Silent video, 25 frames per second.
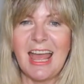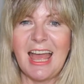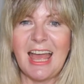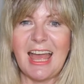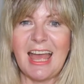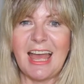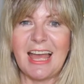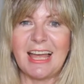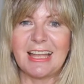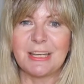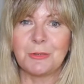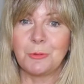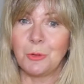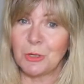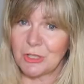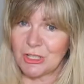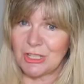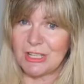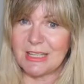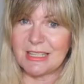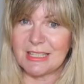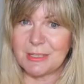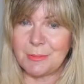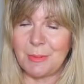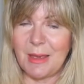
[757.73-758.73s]
and watch
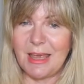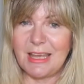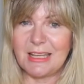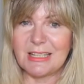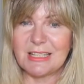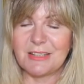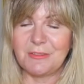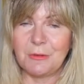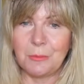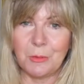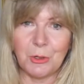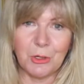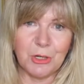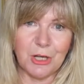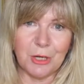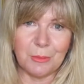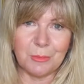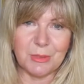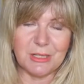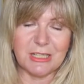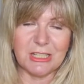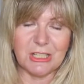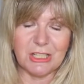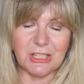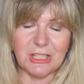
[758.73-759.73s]
this space for more
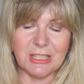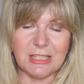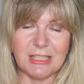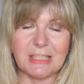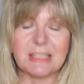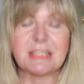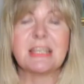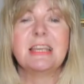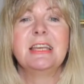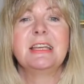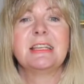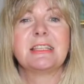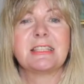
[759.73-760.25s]
competitions.